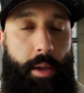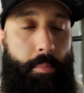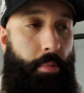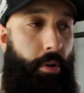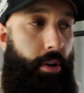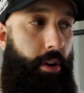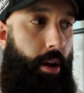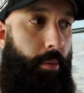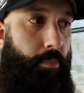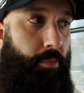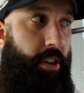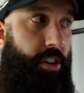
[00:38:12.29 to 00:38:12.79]

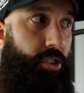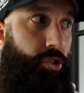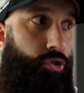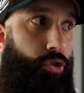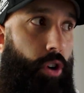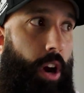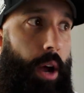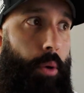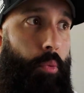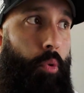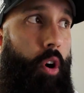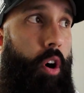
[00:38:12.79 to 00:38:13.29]
put up this
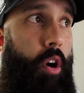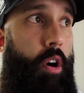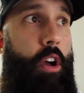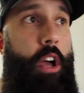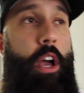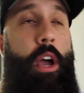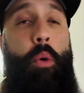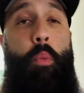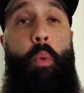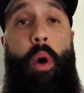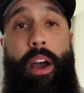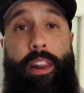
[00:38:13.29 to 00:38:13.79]
drywall.
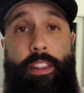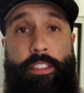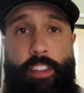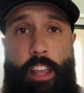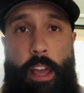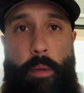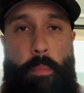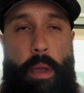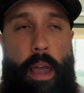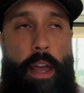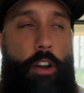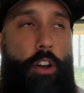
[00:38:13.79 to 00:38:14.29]
Why does
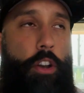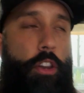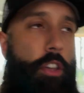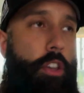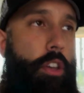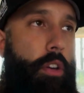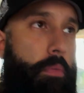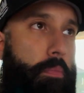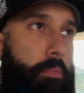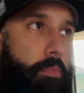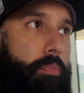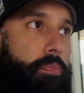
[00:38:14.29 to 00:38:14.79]
that matter to
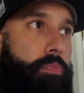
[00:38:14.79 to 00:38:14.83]
you?